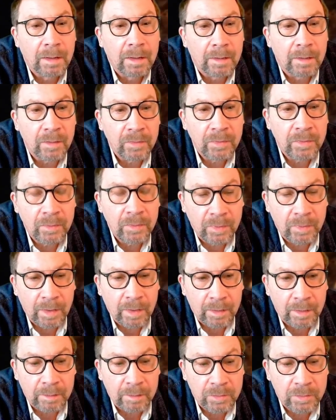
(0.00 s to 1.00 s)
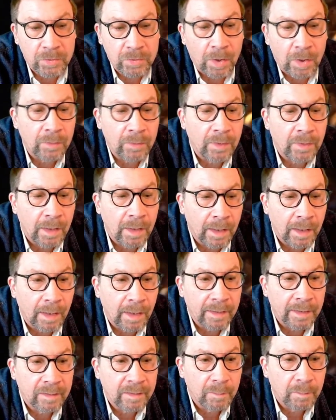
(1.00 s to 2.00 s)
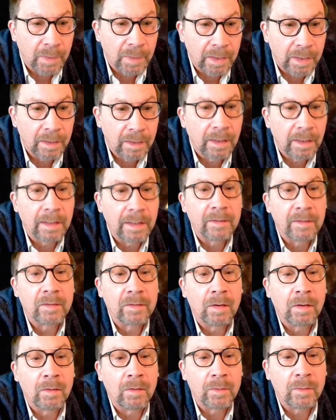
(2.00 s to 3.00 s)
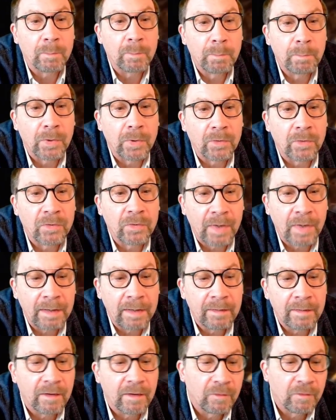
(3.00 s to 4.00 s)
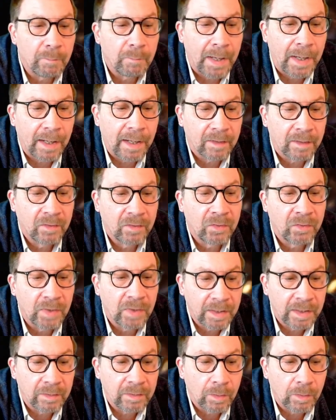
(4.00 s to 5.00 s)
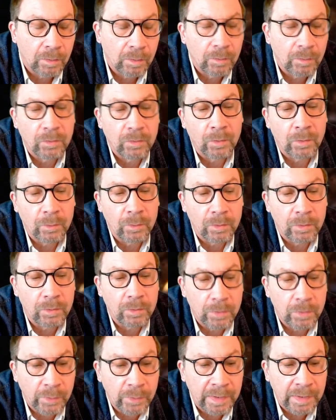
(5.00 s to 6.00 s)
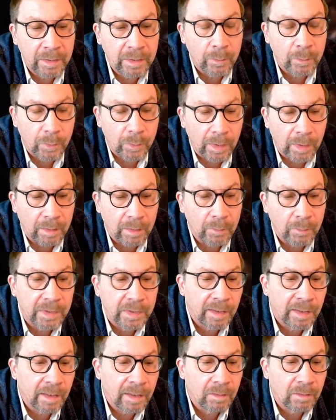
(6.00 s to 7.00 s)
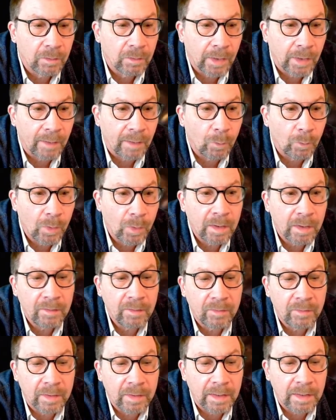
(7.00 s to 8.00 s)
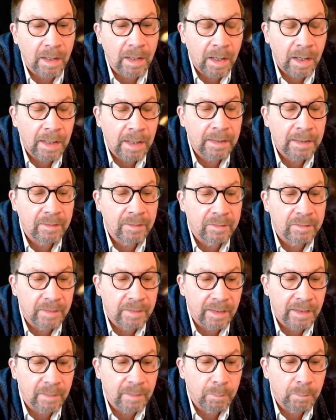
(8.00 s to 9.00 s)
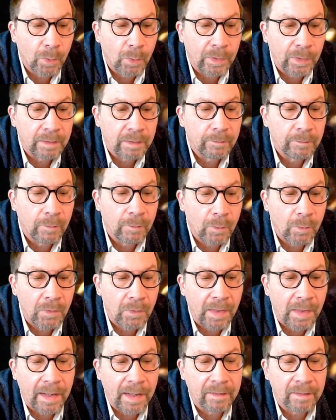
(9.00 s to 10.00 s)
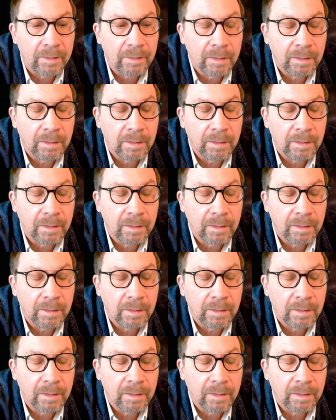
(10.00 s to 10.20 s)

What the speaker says: This is a chart that I like to make, and it's called percent of max signal. So during the run, we take a look at what is the highest data point for that